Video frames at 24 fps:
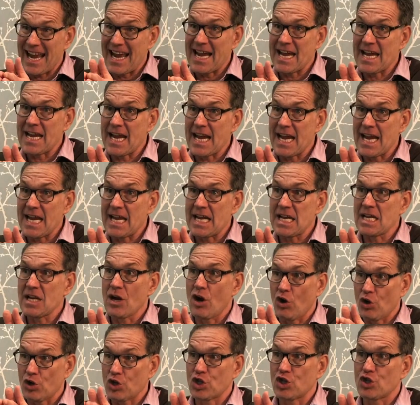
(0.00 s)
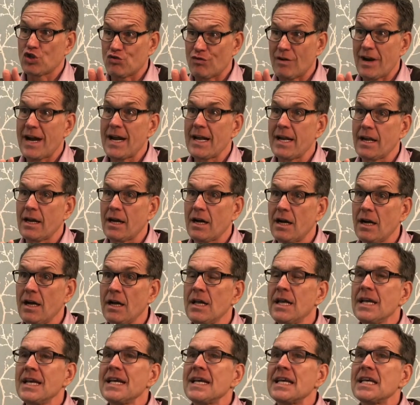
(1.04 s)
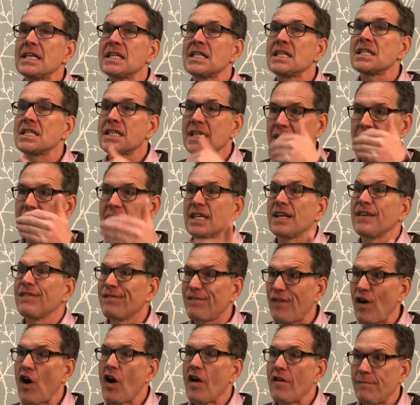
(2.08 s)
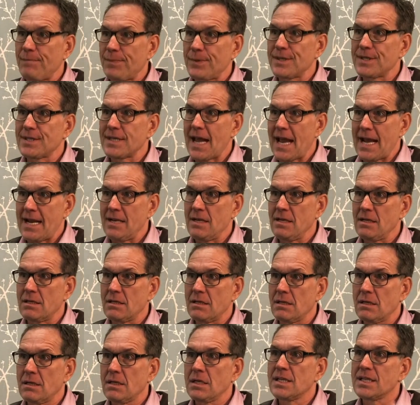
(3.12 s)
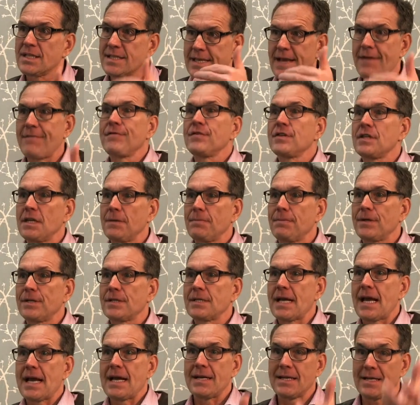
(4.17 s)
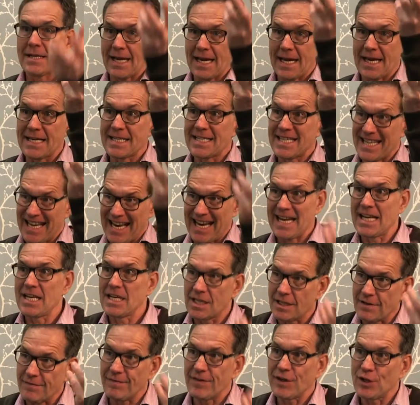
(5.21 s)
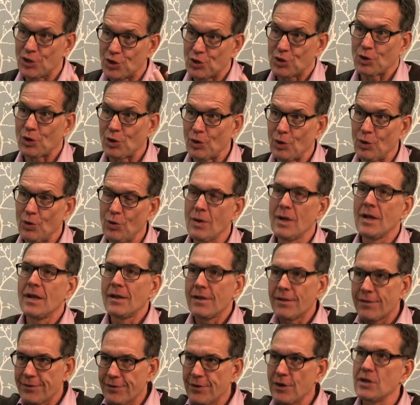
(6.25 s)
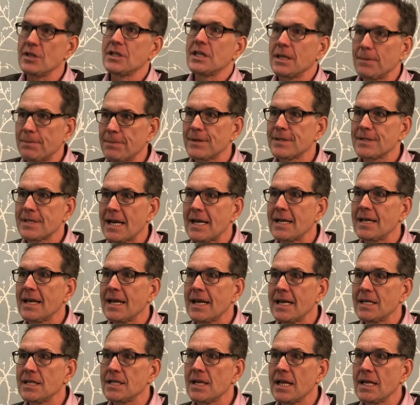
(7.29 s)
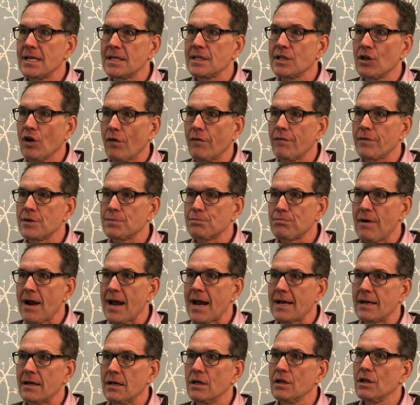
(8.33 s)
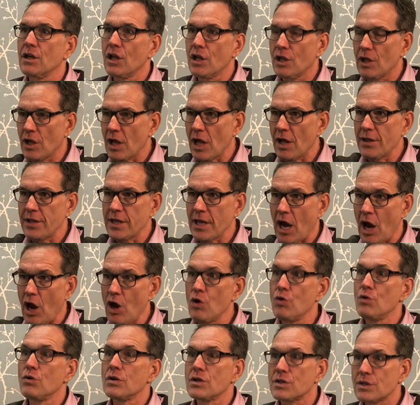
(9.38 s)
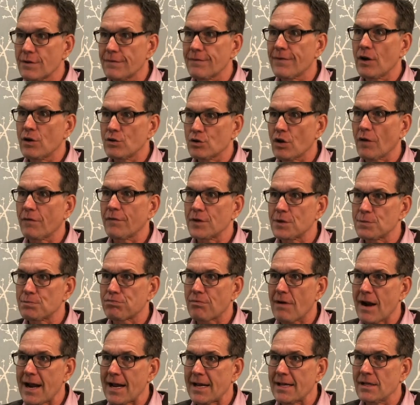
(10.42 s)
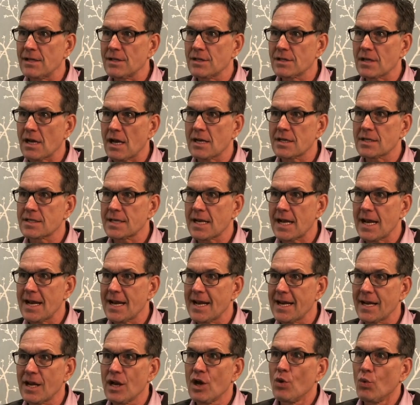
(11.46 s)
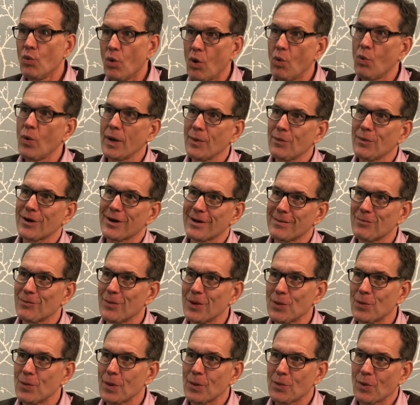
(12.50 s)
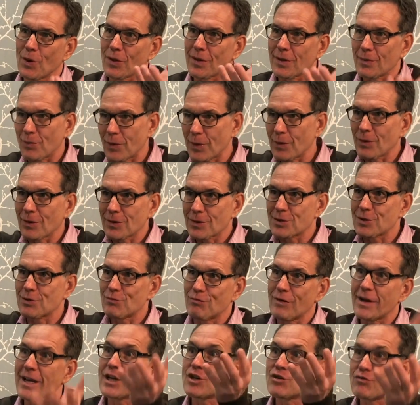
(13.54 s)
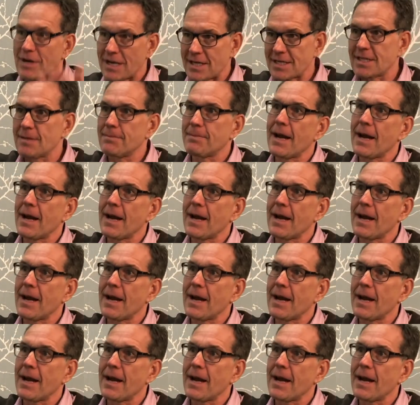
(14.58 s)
in Australia, 65%, 70% is the individual, 30% is the office brand, and the owners of those office brands are saying, well, we want to readdress the